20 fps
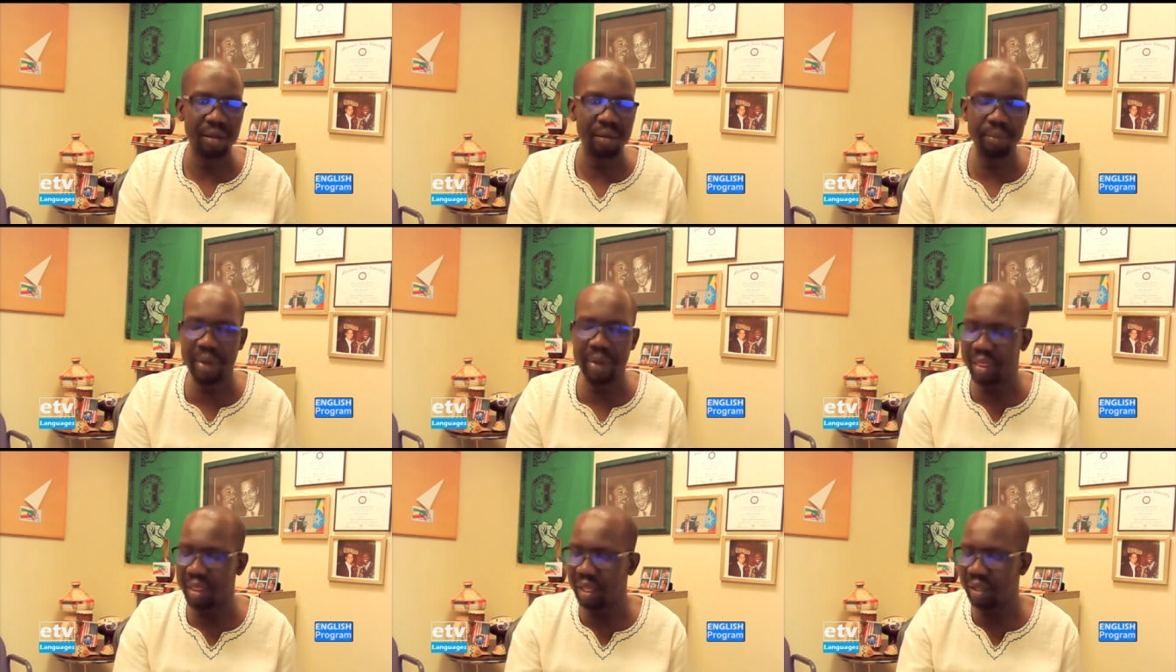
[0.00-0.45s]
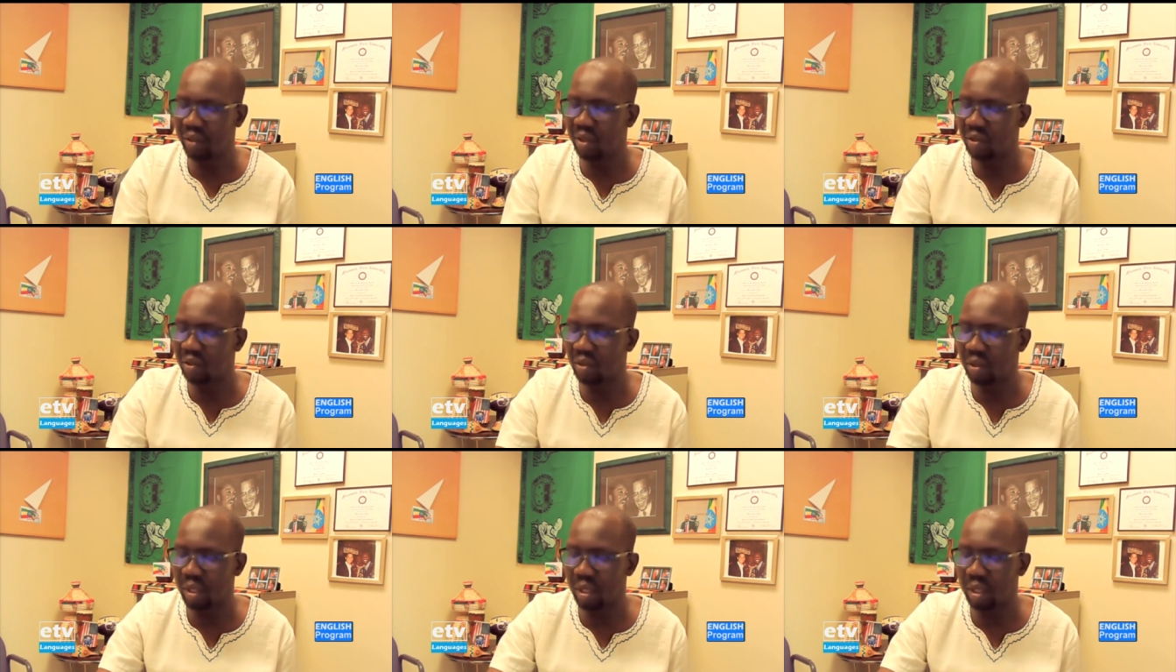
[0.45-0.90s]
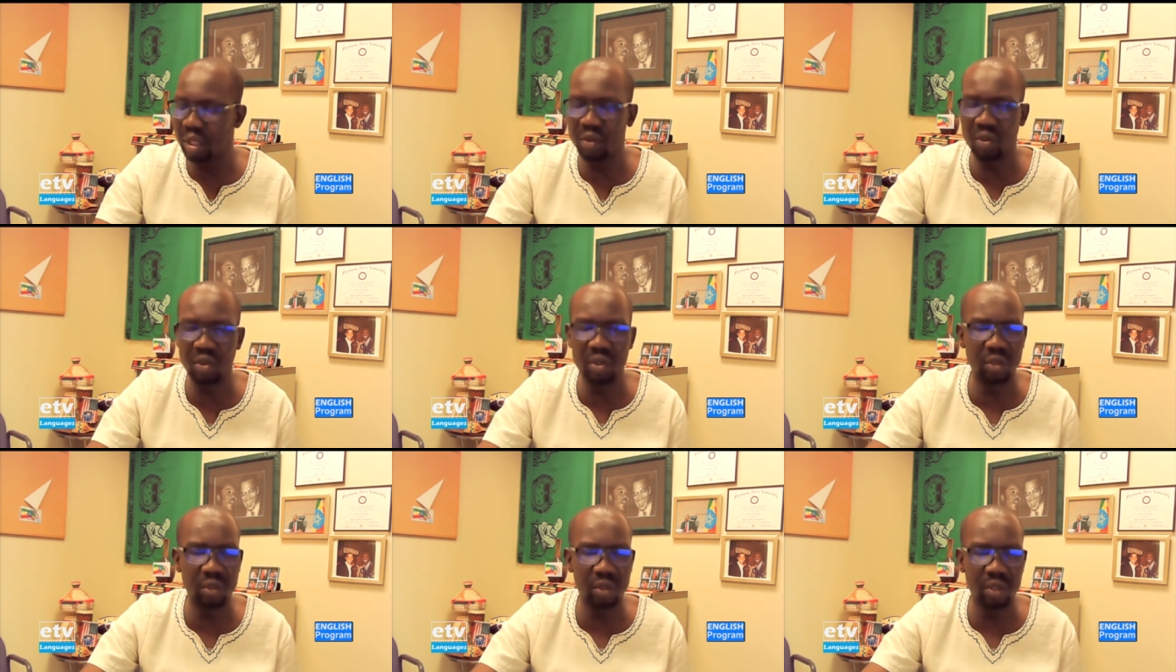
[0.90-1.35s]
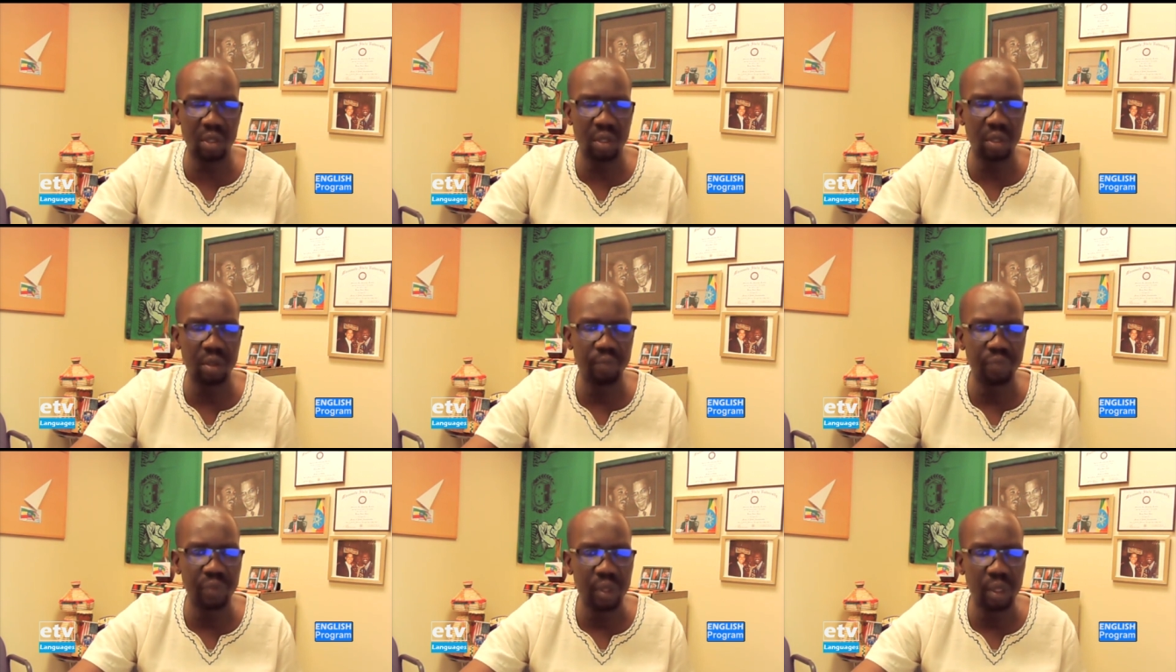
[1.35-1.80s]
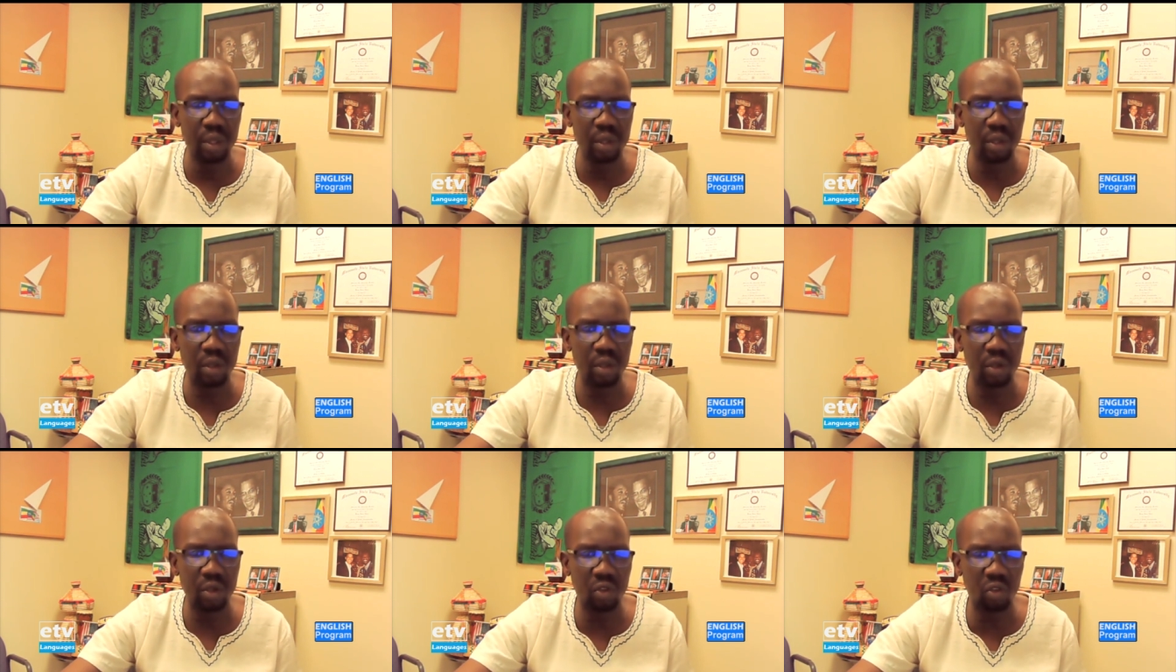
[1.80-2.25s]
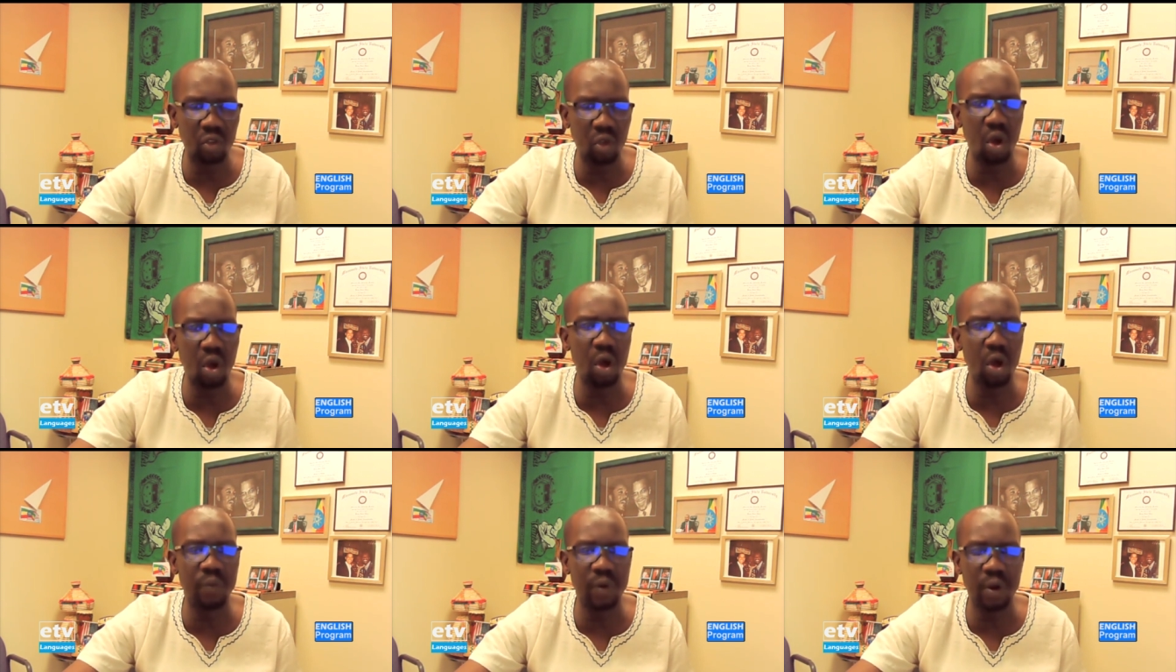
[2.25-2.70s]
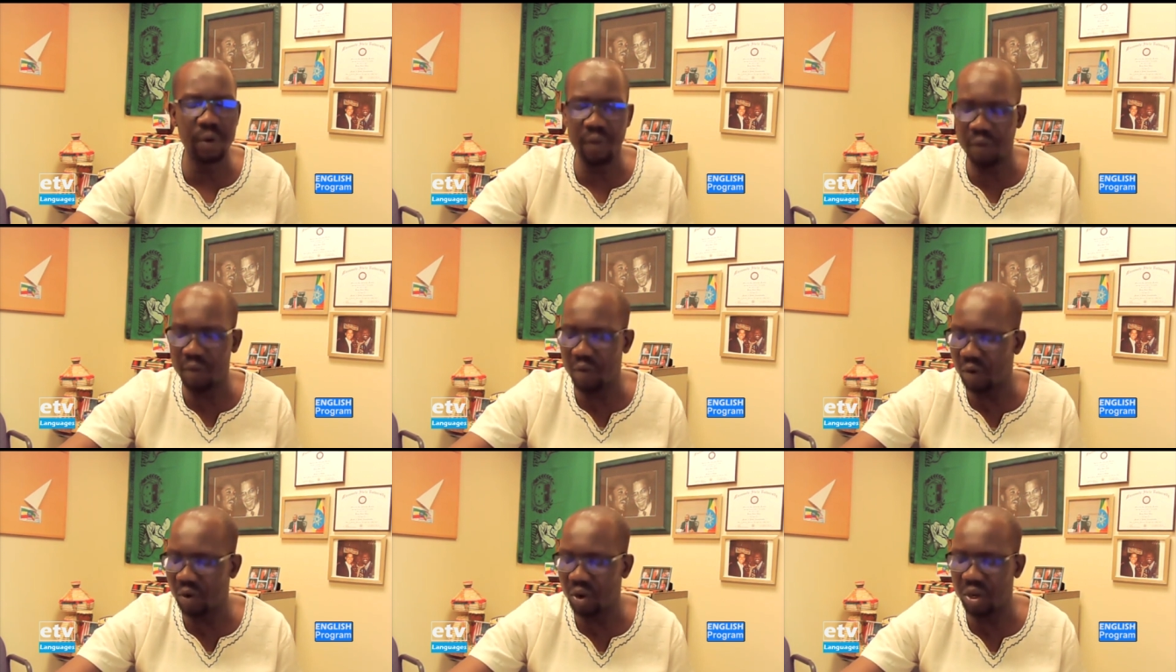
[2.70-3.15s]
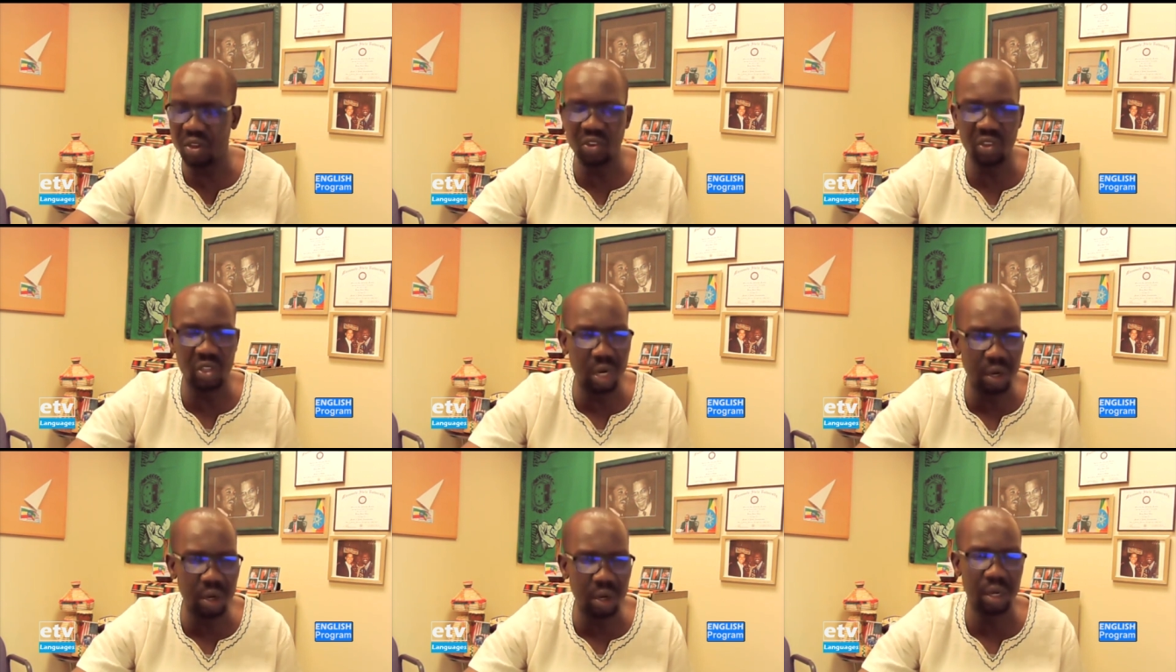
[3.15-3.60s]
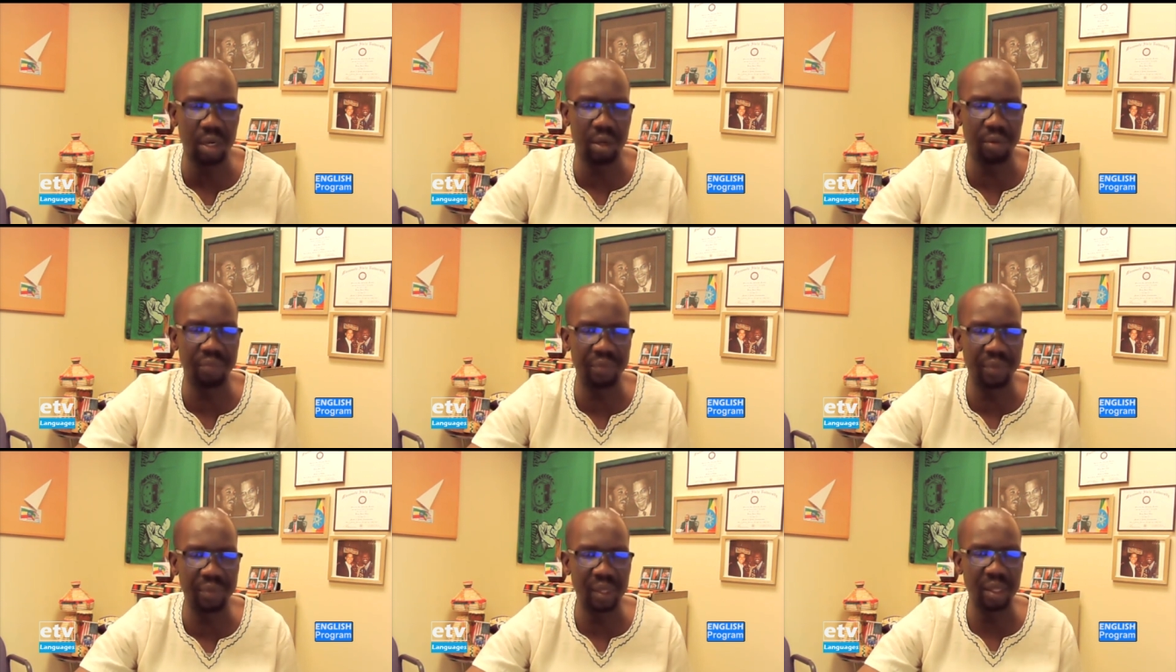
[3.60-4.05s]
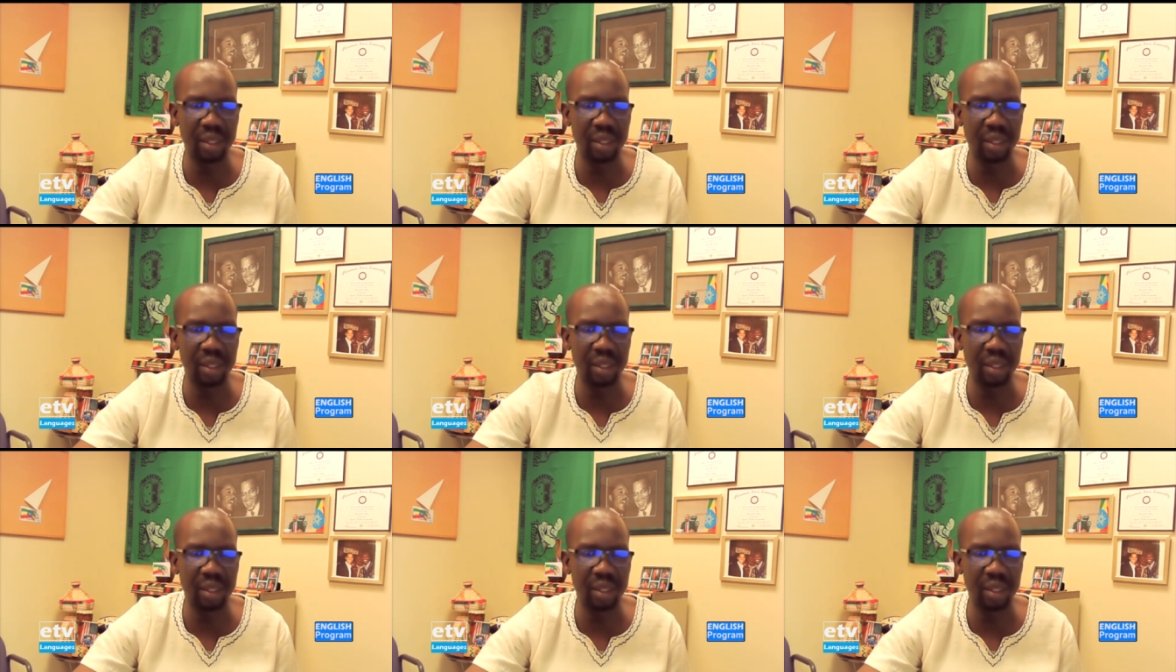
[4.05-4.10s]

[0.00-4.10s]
But this is so of a concern